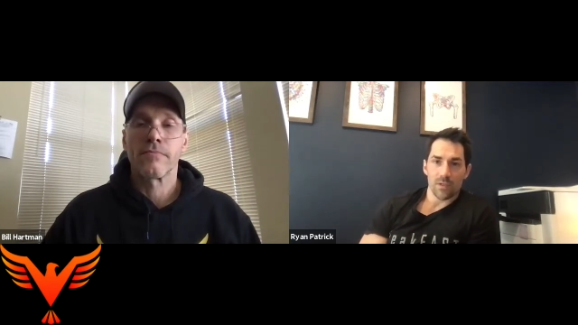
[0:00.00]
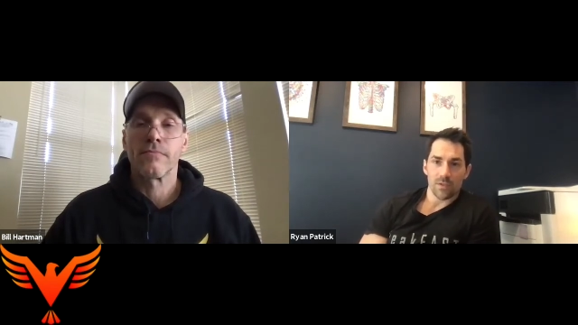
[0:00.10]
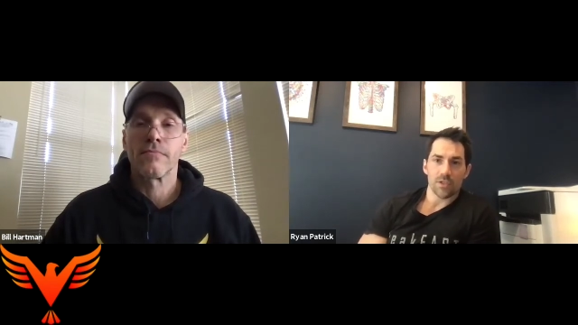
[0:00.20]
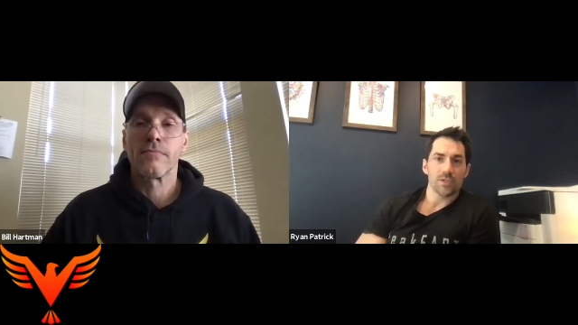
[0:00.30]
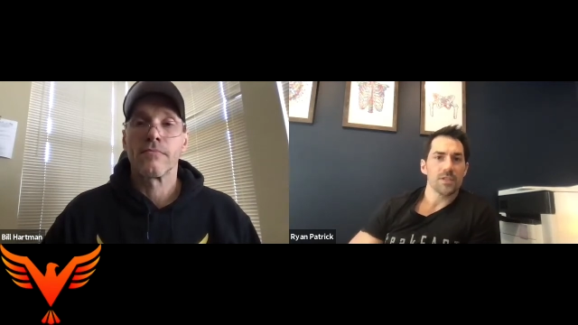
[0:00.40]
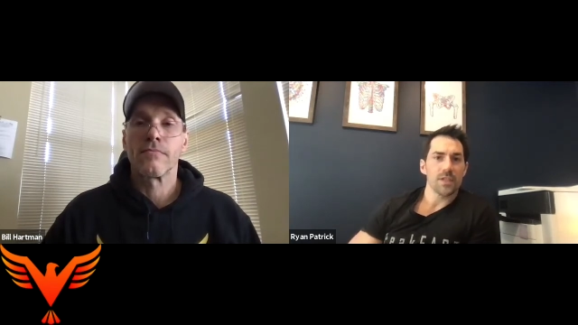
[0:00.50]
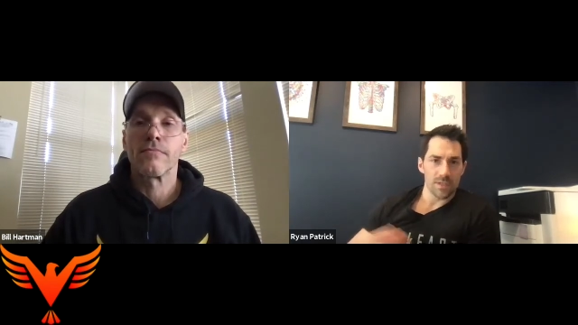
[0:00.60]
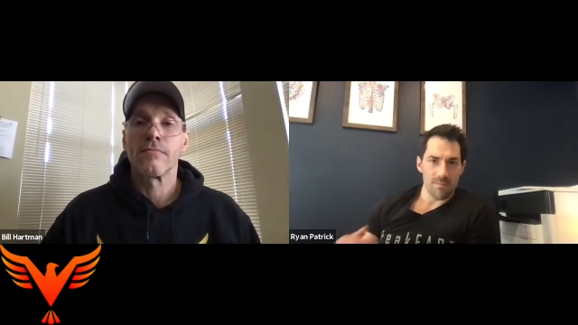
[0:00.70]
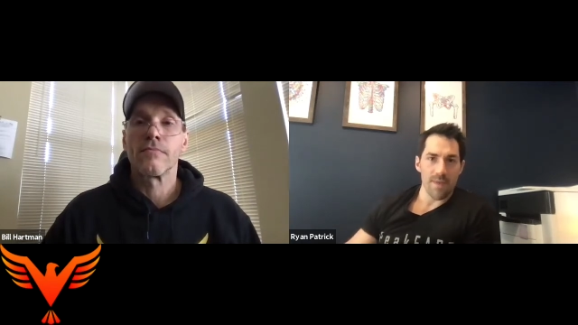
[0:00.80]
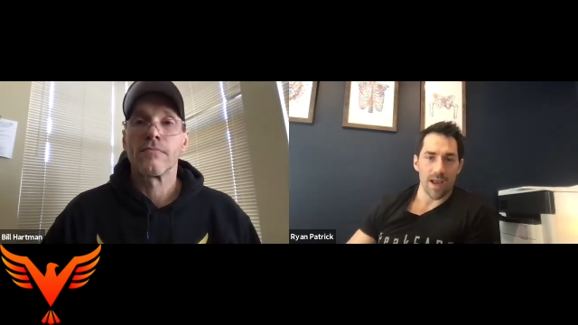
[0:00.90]
Speaker 1: just
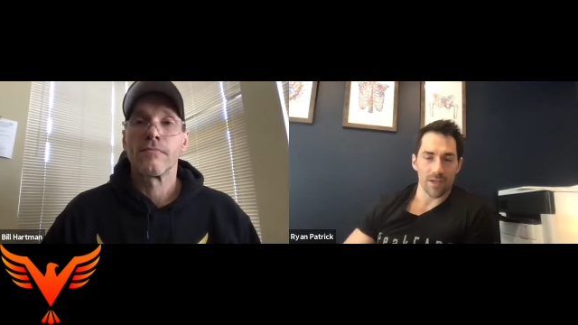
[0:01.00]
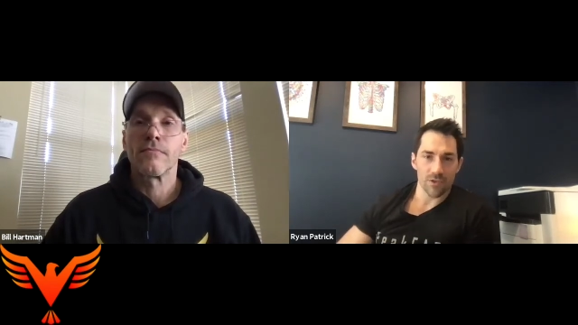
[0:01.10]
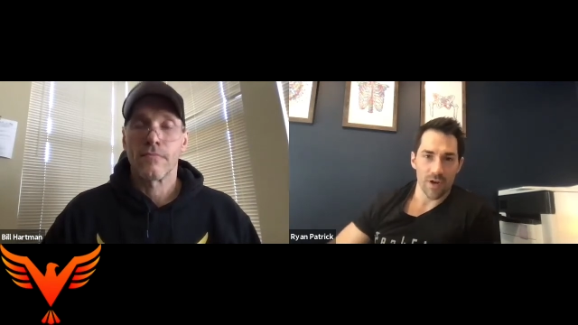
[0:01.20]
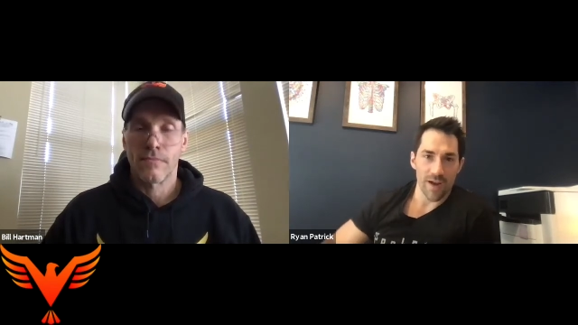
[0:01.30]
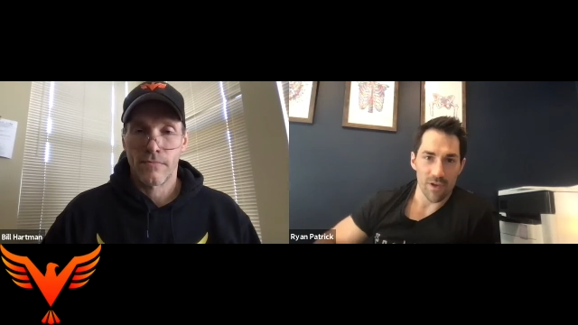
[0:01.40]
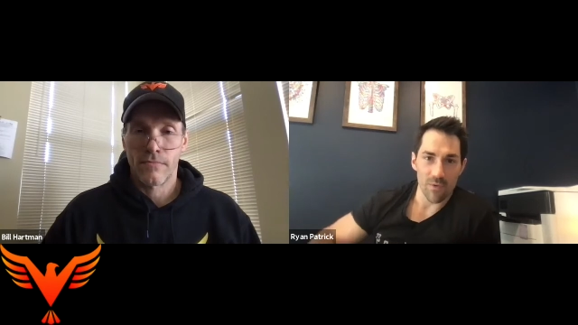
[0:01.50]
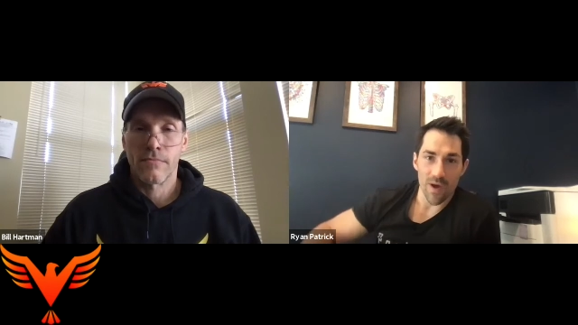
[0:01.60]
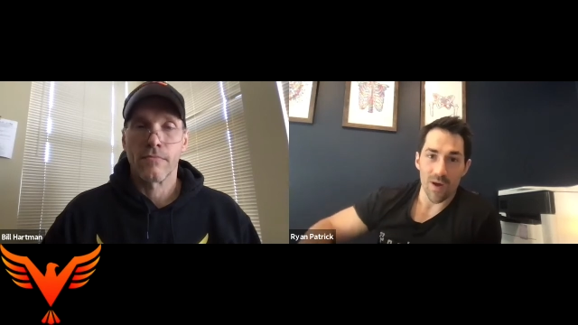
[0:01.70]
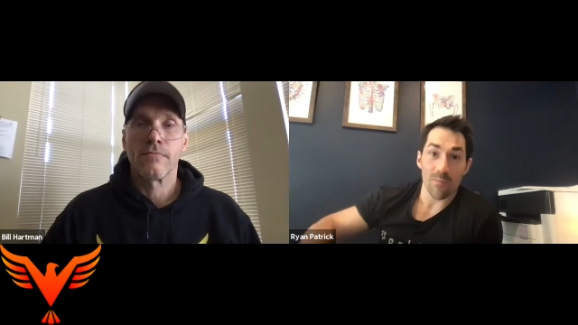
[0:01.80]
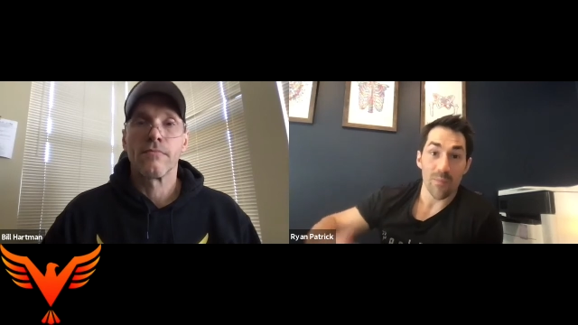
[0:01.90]
doesn't manage gravity well,